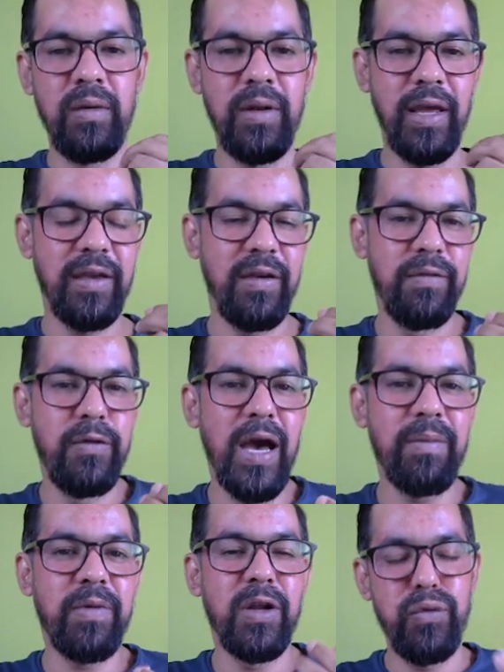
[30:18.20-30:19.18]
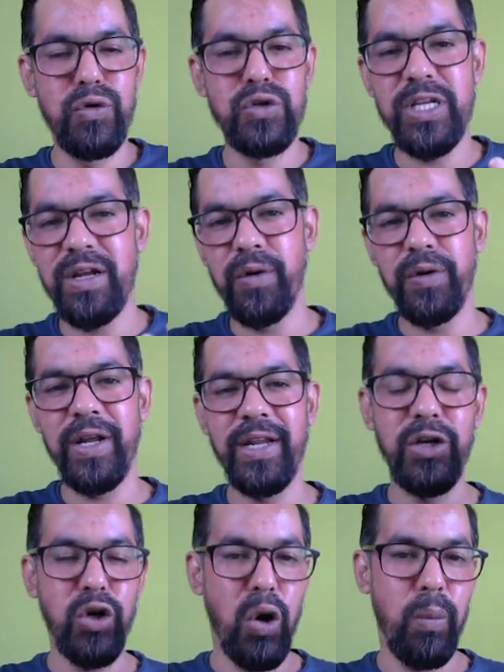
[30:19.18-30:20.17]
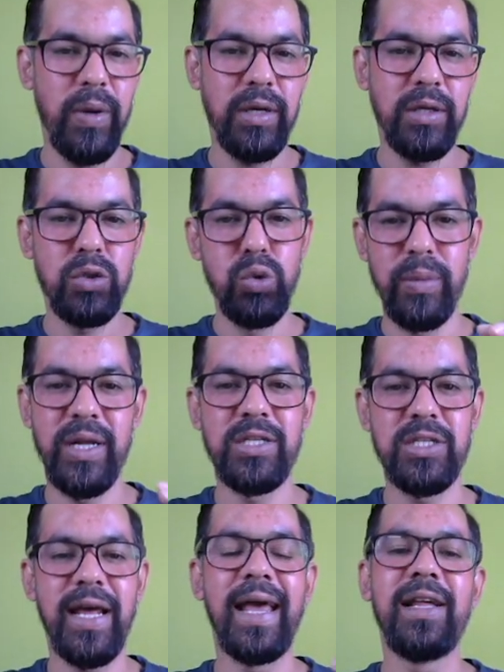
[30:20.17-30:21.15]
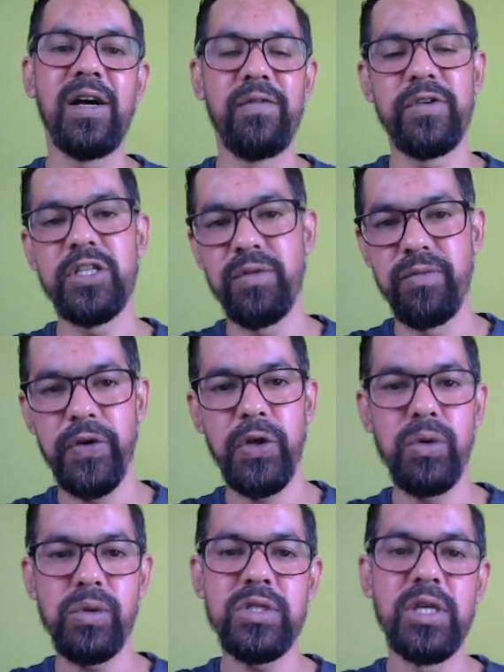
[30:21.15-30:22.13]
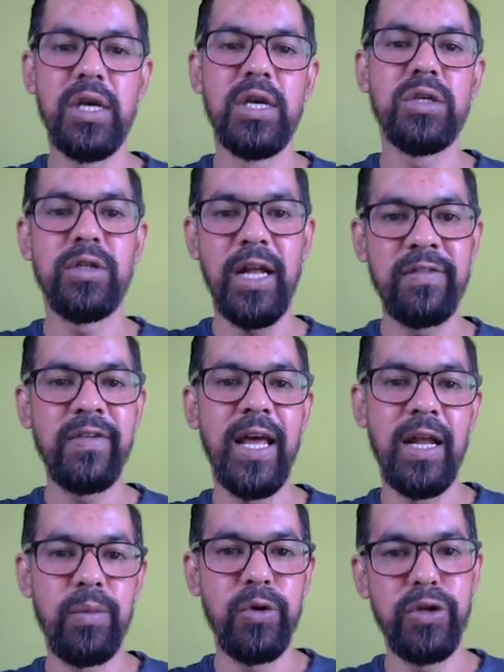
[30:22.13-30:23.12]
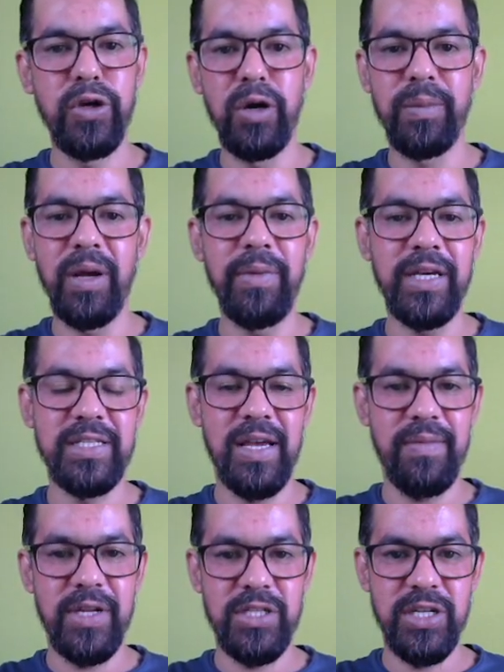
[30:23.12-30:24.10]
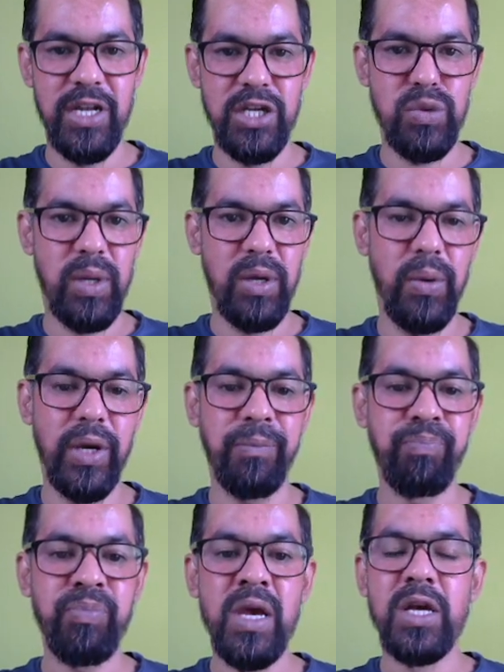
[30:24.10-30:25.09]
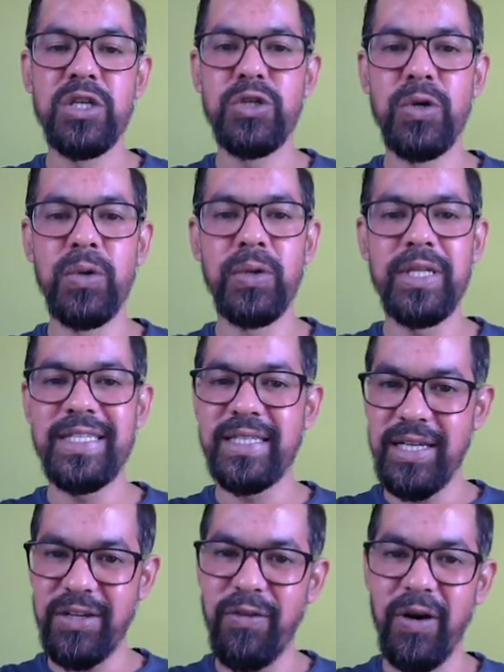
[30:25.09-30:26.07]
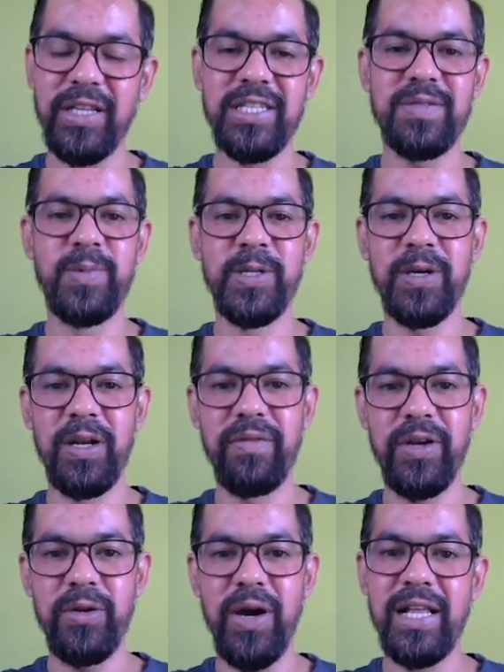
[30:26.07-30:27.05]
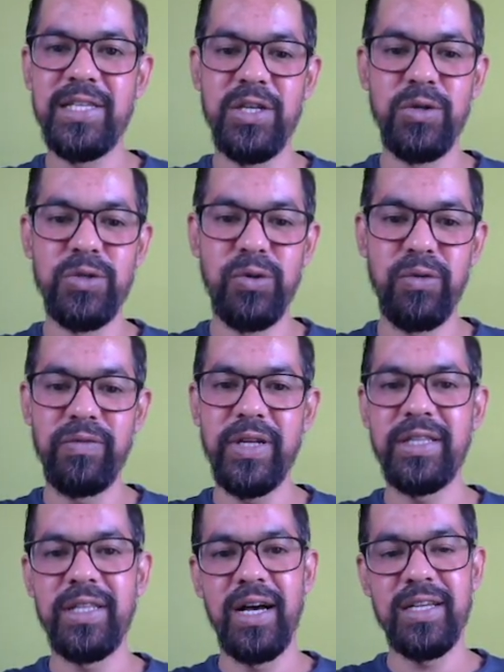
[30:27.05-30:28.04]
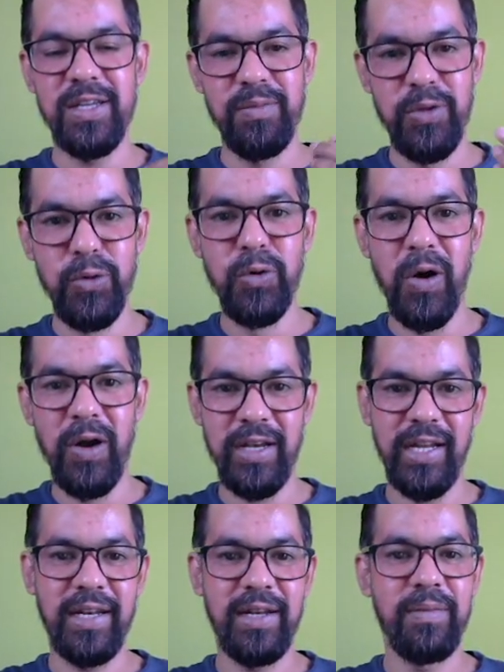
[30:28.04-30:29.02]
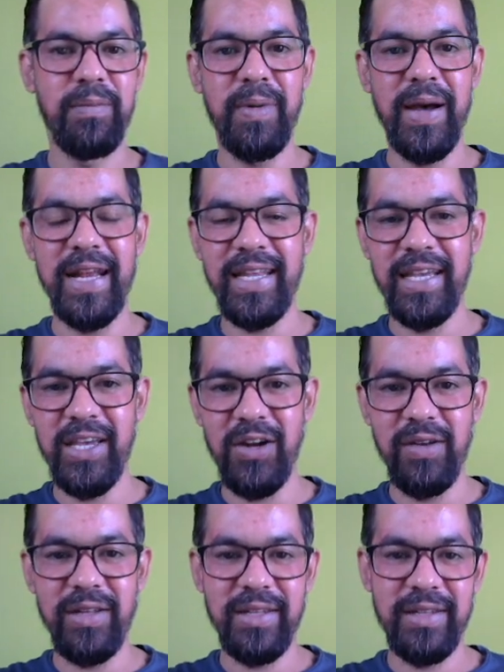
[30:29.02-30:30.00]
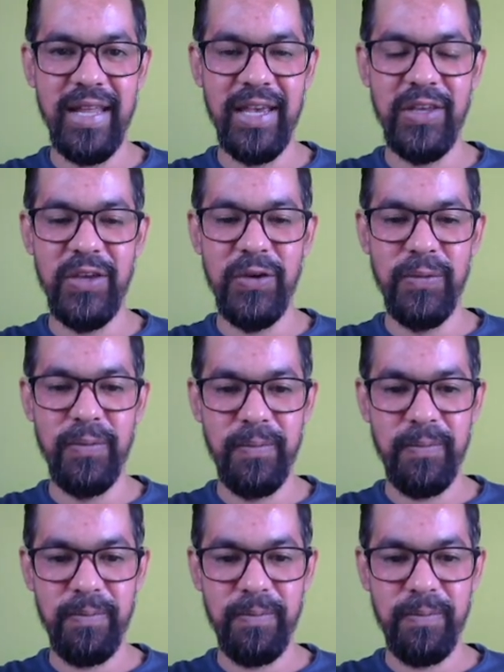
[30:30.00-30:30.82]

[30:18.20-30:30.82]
like if you have confusion about any topic, to mention, I'll come with some videos, so that will help you in your upcoming examination as well. Okay, so this is it for this particular video. I'll see you soon with some new content. Bye bye, take care all, thank you.